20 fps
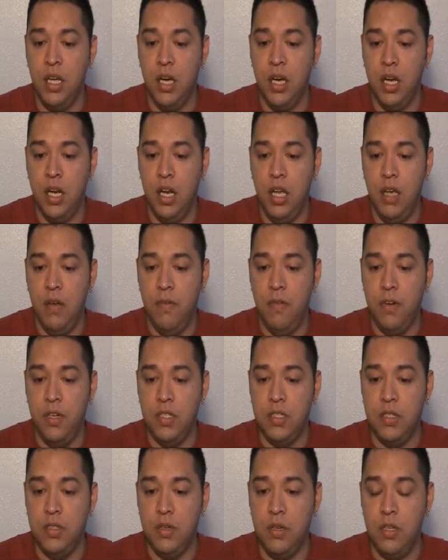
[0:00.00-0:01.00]
An
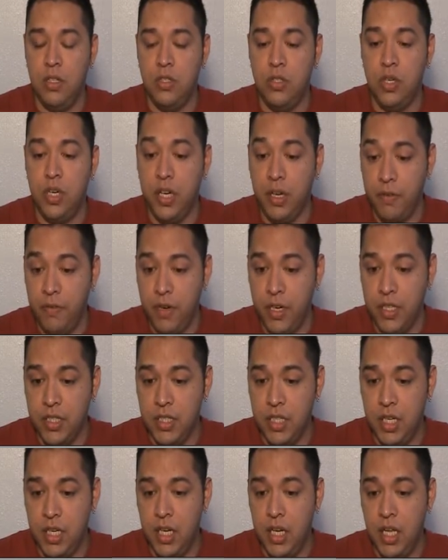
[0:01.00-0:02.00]
inverse trig
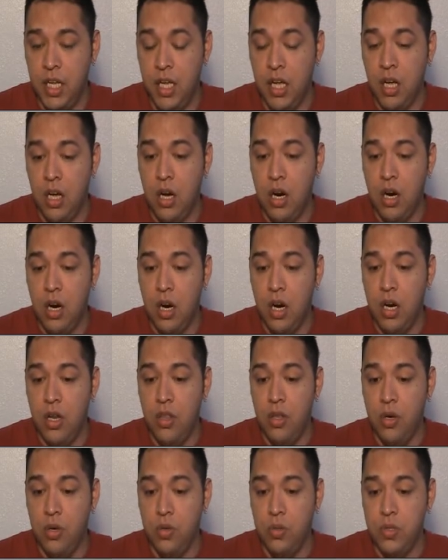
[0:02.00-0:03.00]
function are
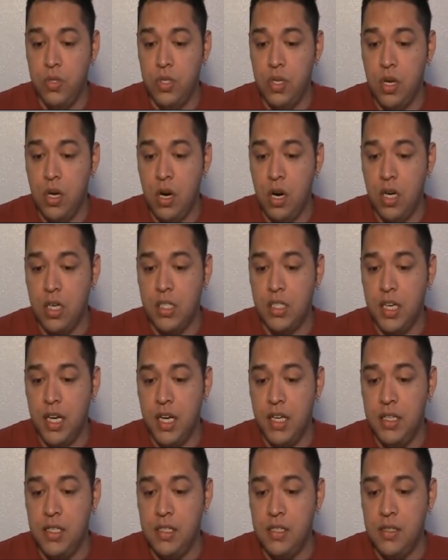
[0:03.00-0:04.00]
those
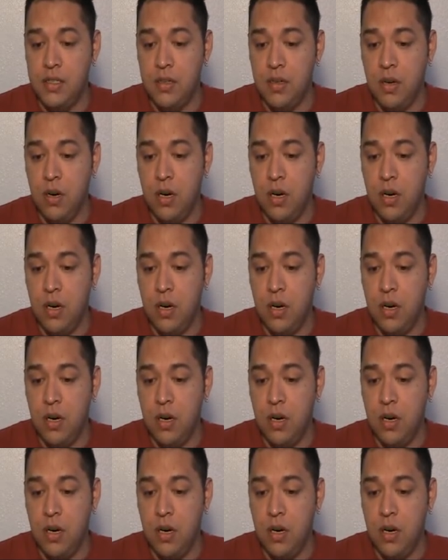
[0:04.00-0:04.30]
arcsines,